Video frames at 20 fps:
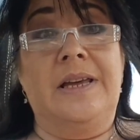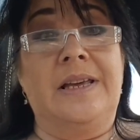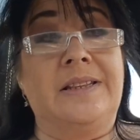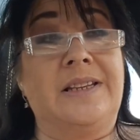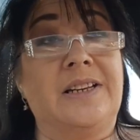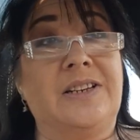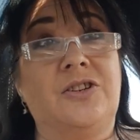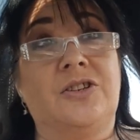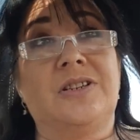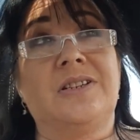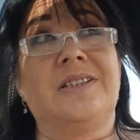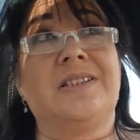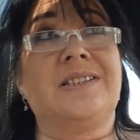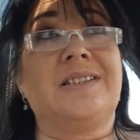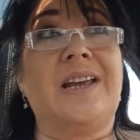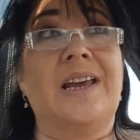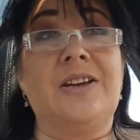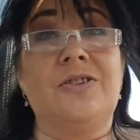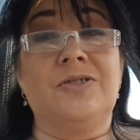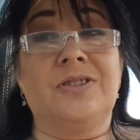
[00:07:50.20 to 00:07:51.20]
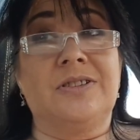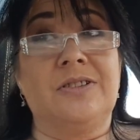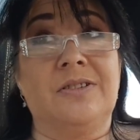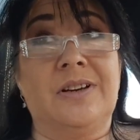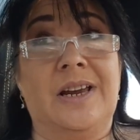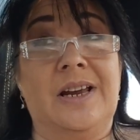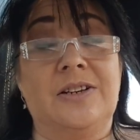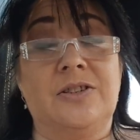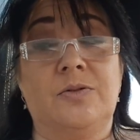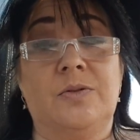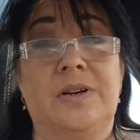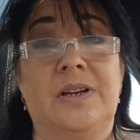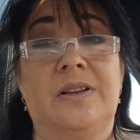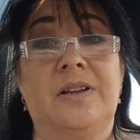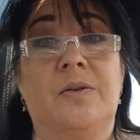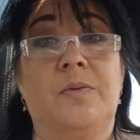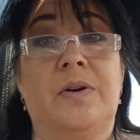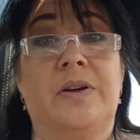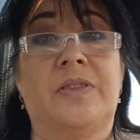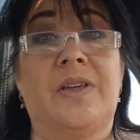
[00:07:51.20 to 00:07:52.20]
That you, to this day, you still can't do
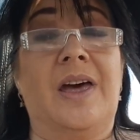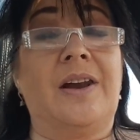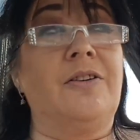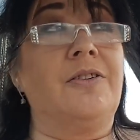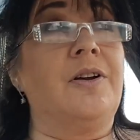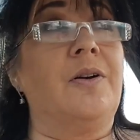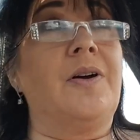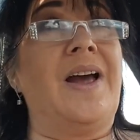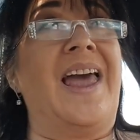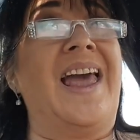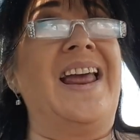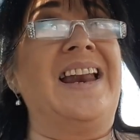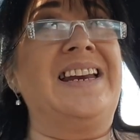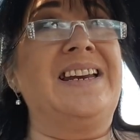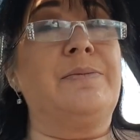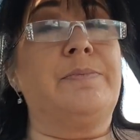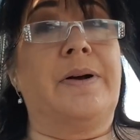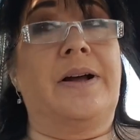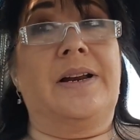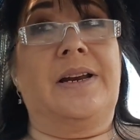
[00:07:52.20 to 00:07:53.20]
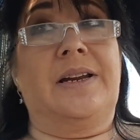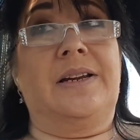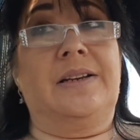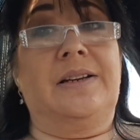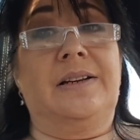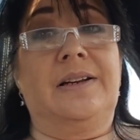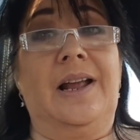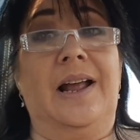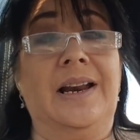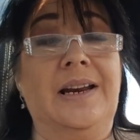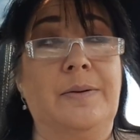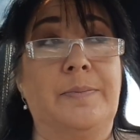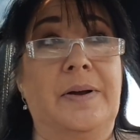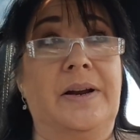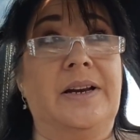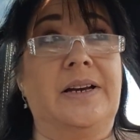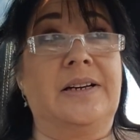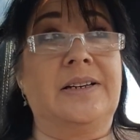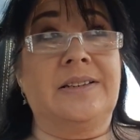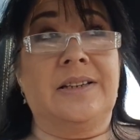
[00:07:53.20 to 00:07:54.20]
anything with. I don't know anybody,
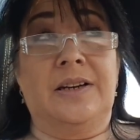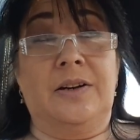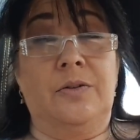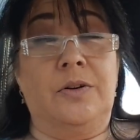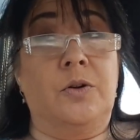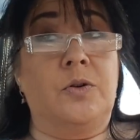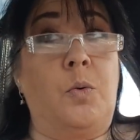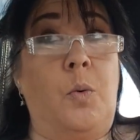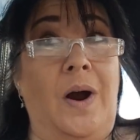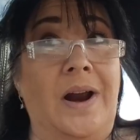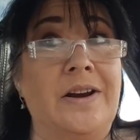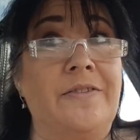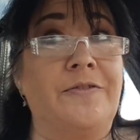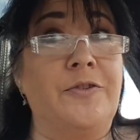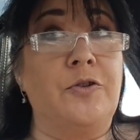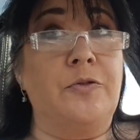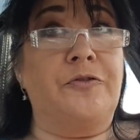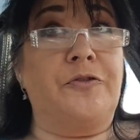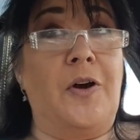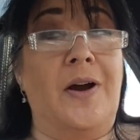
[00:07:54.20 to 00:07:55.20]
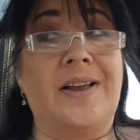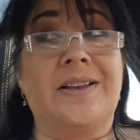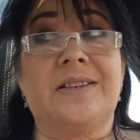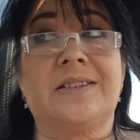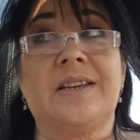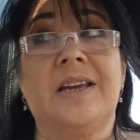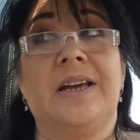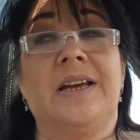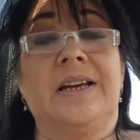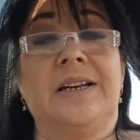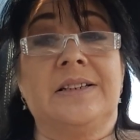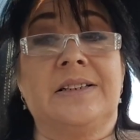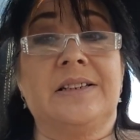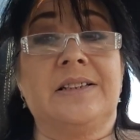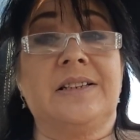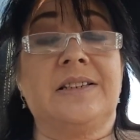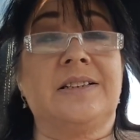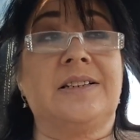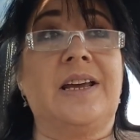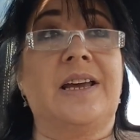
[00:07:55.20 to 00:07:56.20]
because I know quite a few friends to
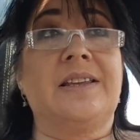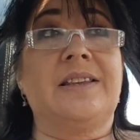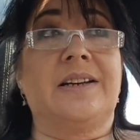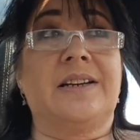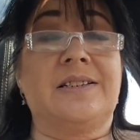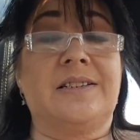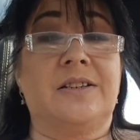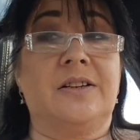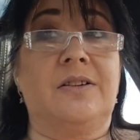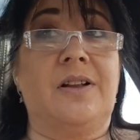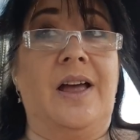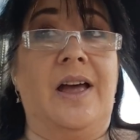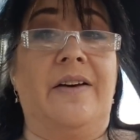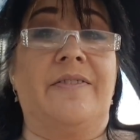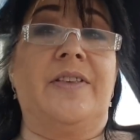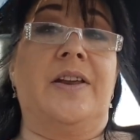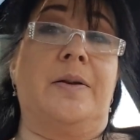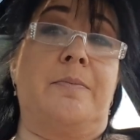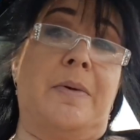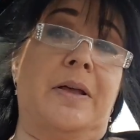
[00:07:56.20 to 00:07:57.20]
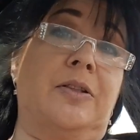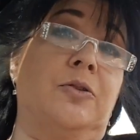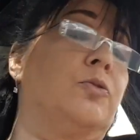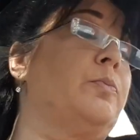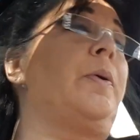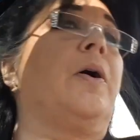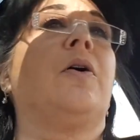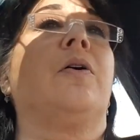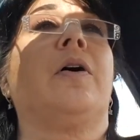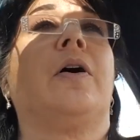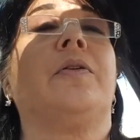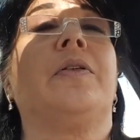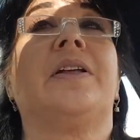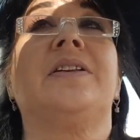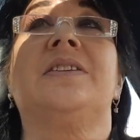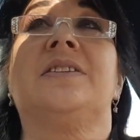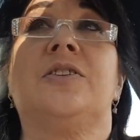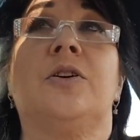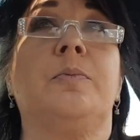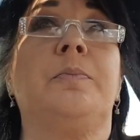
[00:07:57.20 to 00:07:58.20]
this day that I still have that I met through Pogo
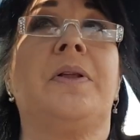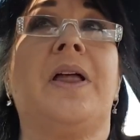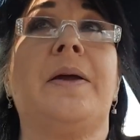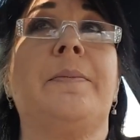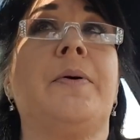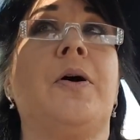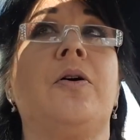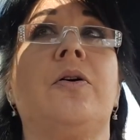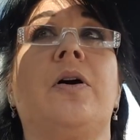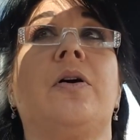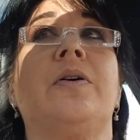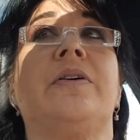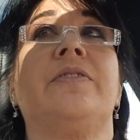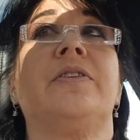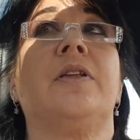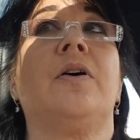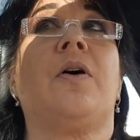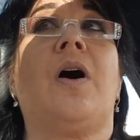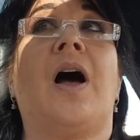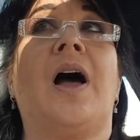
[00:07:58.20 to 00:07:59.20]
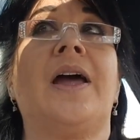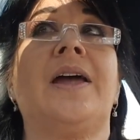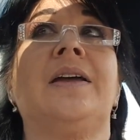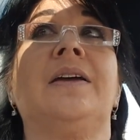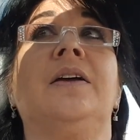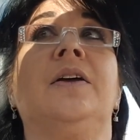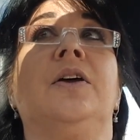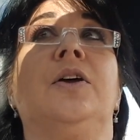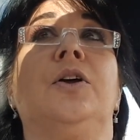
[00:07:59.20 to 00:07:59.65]
that still play Pogo, even though I